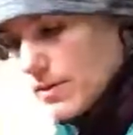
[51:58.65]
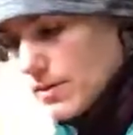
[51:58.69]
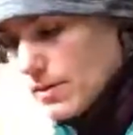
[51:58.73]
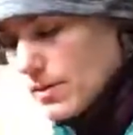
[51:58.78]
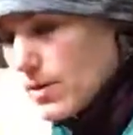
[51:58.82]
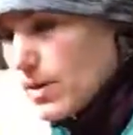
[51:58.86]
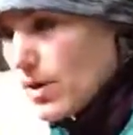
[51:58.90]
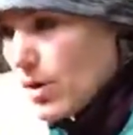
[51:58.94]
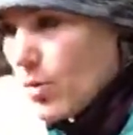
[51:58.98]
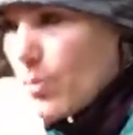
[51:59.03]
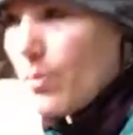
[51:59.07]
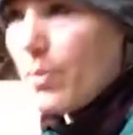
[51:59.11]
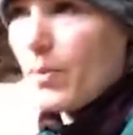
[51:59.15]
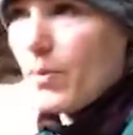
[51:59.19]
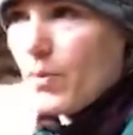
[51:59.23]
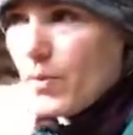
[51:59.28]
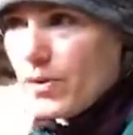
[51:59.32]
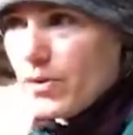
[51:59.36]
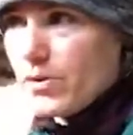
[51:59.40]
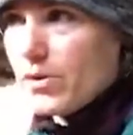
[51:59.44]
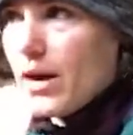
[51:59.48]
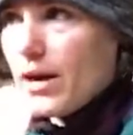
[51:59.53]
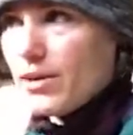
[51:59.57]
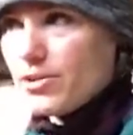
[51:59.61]
you know, when
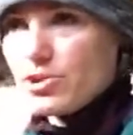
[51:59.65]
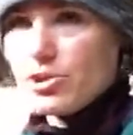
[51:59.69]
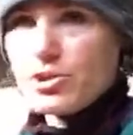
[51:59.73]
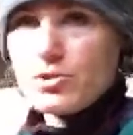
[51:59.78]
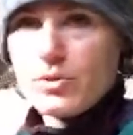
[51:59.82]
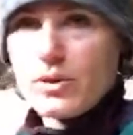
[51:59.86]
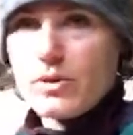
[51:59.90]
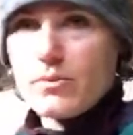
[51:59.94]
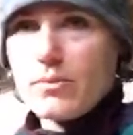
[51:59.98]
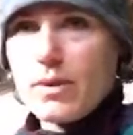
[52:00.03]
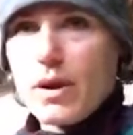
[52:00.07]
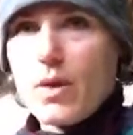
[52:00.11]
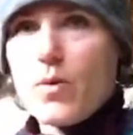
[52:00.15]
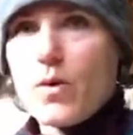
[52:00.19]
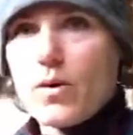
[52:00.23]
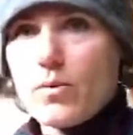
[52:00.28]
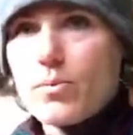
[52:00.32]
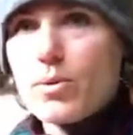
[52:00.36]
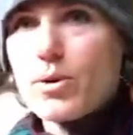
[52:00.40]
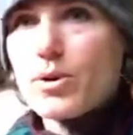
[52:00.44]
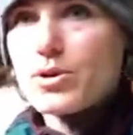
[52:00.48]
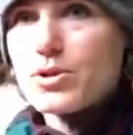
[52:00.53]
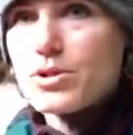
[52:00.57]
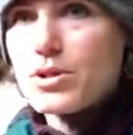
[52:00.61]
they're not just ridden by one
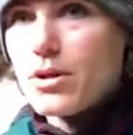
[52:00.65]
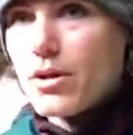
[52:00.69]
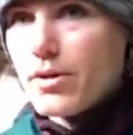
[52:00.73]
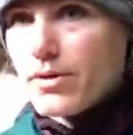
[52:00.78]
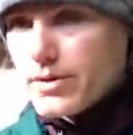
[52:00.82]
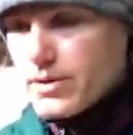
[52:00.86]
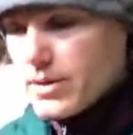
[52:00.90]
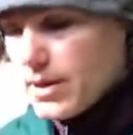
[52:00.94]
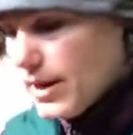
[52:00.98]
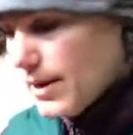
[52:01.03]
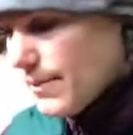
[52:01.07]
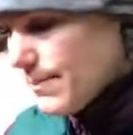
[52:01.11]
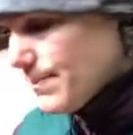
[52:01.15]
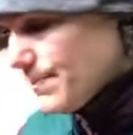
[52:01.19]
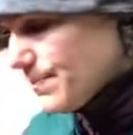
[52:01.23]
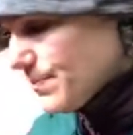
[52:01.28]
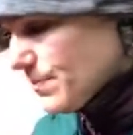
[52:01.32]
person all the time.